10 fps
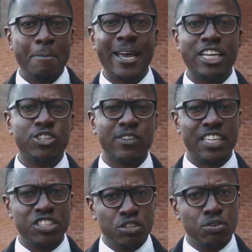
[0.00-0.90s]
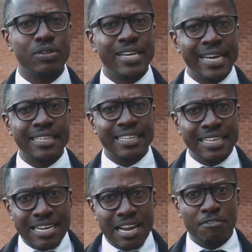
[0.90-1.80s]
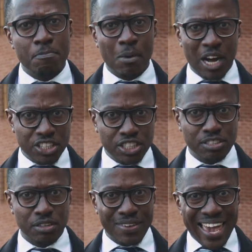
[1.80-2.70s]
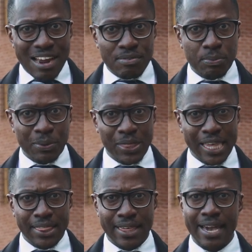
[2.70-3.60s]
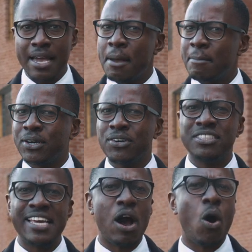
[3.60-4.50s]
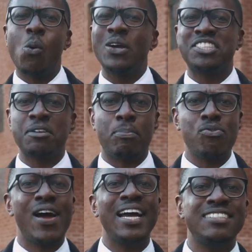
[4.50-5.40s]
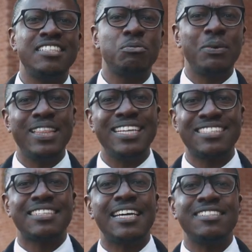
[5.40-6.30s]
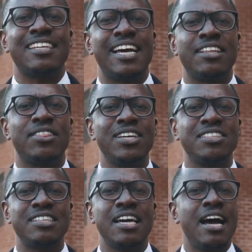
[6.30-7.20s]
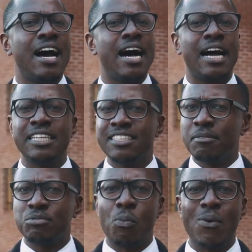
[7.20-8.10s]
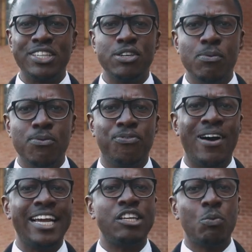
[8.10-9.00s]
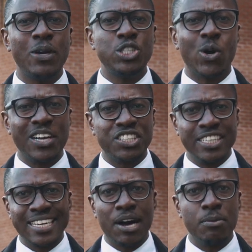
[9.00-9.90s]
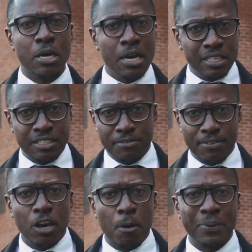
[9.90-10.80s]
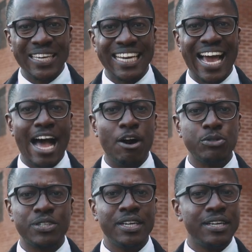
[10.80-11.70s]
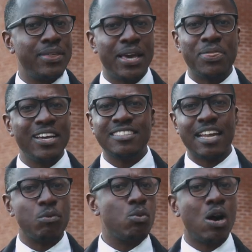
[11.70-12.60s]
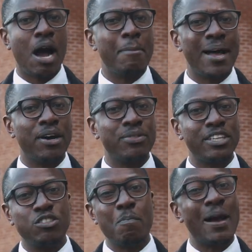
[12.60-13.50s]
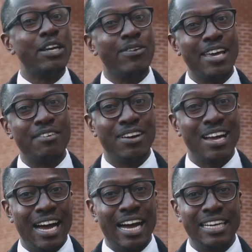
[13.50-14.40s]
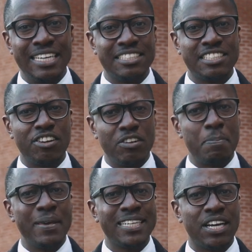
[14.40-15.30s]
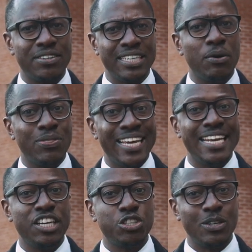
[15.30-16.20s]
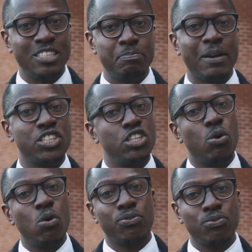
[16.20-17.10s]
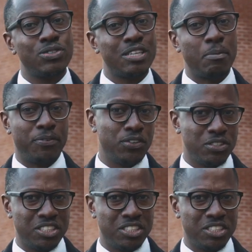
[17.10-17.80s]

make sure that you create enough margins of error within there because there are always surprises within sites like this uh, in terms of what you will find when you're actually now developing it out. There are things that will come out that you might not have uh, necessarily picked out on the initial inspection or through some of your